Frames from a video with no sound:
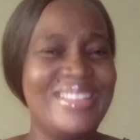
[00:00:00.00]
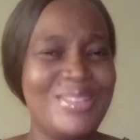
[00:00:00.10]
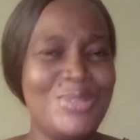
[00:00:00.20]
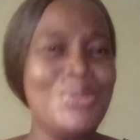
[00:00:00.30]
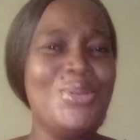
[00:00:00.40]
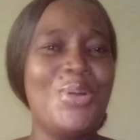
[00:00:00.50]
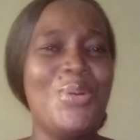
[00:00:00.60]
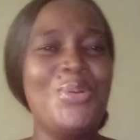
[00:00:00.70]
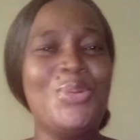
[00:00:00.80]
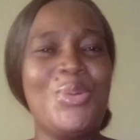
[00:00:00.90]
to your
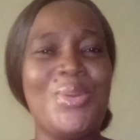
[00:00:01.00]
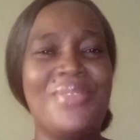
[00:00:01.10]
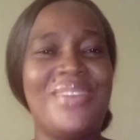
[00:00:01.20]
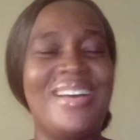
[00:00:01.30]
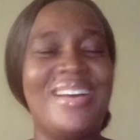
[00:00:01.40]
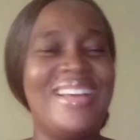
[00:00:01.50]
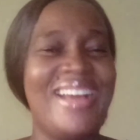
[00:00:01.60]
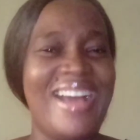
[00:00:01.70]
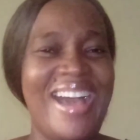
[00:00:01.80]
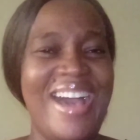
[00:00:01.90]
own quiver.
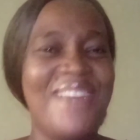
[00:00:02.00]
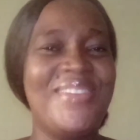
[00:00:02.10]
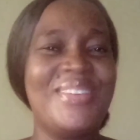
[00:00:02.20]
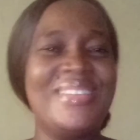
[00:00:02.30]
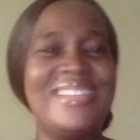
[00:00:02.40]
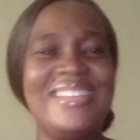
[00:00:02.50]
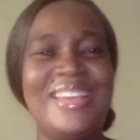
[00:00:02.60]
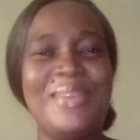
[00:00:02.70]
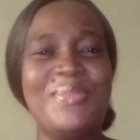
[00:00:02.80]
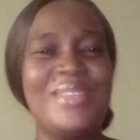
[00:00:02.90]
Have another name
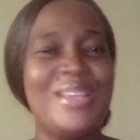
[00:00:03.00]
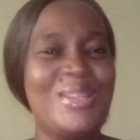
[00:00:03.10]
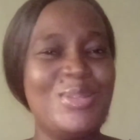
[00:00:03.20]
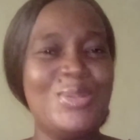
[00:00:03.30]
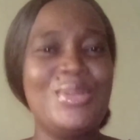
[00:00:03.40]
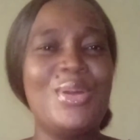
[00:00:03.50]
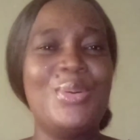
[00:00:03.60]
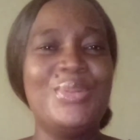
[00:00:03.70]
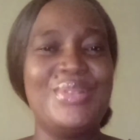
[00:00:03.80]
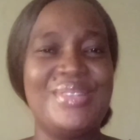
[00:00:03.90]
to your own
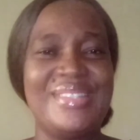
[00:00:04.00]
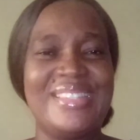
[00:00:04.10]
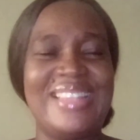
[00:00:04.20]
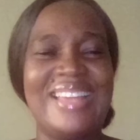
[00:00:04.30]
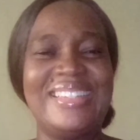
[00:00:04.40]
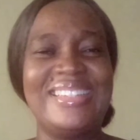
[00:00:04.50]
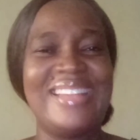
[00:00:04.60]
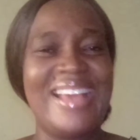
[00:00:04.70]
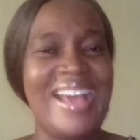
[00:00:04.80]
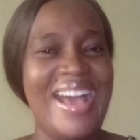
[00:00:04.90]
understanding.
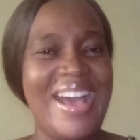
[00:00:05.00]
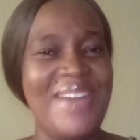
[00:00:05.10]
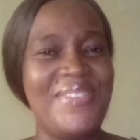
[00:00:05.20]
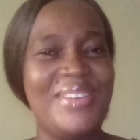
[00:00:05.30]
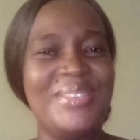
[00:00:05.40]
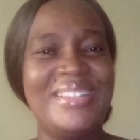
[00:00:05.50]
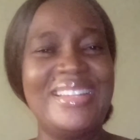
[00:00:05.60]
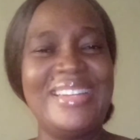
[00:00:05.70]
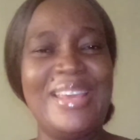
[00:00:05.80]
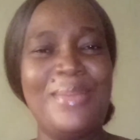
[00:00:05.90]
Have another
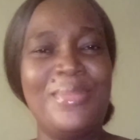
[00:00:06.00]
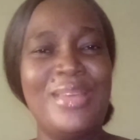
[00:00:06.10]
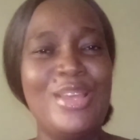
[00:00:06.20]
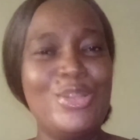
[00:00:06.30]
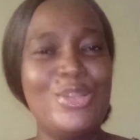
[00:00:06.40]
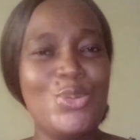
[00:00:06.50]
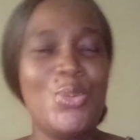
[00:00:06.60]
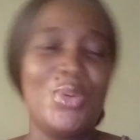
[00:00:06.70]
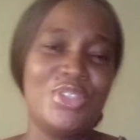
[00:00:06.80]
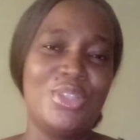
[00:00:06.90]
name to
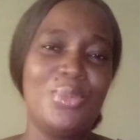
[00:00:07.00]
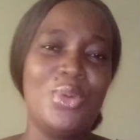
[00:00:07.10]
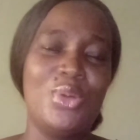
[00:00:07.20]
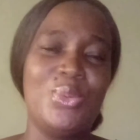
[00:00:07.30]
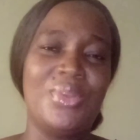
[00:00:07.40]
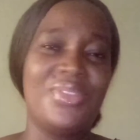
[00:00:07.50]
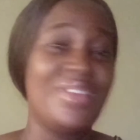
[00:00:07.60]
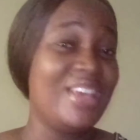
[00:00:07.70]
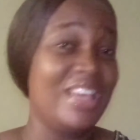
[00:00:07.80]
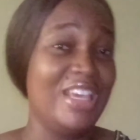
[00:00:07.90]
worship God with
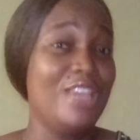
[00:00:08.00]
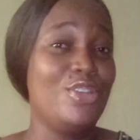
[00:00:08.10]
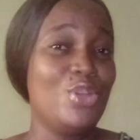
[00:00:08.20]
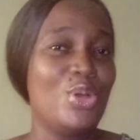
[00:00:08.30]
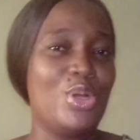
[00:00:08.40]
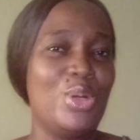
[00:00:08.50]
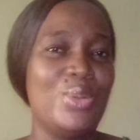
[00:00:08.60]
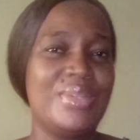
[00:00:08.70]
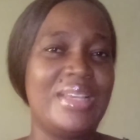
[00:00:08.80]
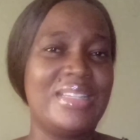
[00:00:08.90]
in your
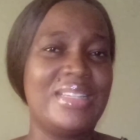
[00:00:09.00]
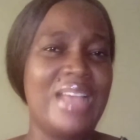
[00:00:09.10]
closet.